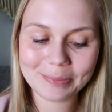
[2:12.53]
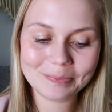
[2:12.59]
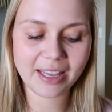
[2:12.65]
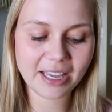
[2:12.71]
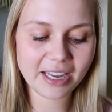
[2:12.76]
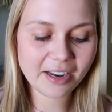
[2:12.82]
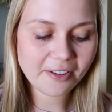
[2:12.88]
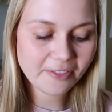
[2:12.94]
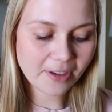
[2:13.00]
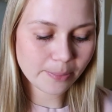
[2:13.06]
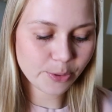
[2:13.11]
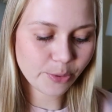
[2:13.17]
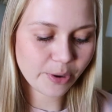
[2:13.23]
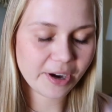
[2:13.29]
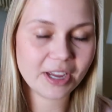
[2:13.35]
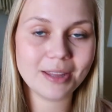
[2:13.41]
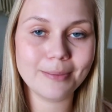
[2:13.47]
In
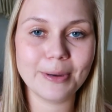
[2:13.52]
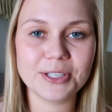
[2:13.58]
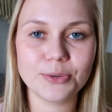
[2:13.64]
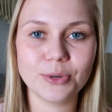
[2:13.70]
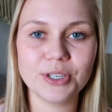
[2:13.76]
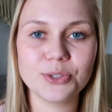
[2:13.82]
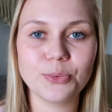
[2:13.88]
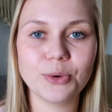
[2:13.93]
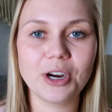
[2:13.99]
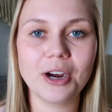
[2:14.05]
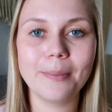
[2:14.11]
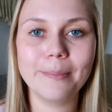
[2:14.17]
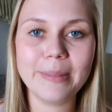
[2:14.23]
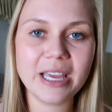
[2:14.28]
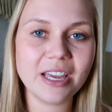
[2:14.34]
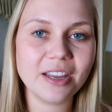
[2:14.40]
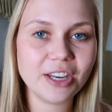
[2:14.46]
February, the buzzwords were
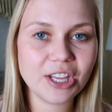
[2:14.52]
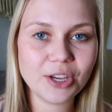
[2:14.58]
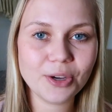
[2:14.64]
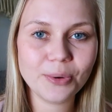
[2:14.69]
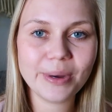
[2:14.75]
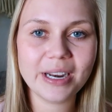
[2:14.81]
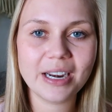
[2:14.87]
me and you